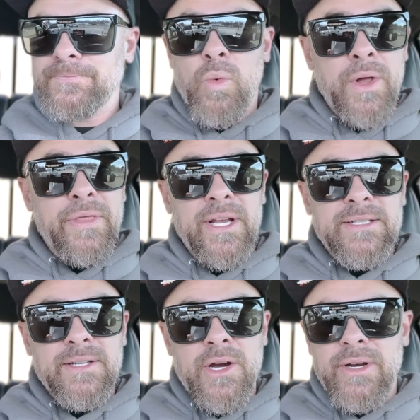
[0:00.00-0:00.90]
One thing
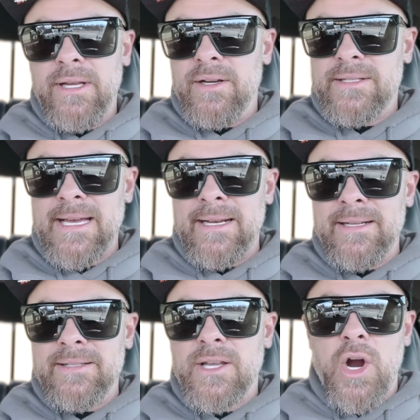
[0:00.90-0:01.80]
to note here is that it
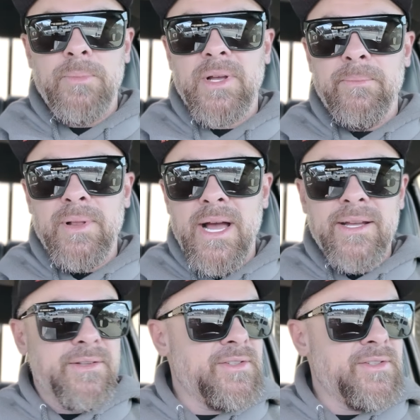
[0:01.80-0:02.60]
is CARB compliant,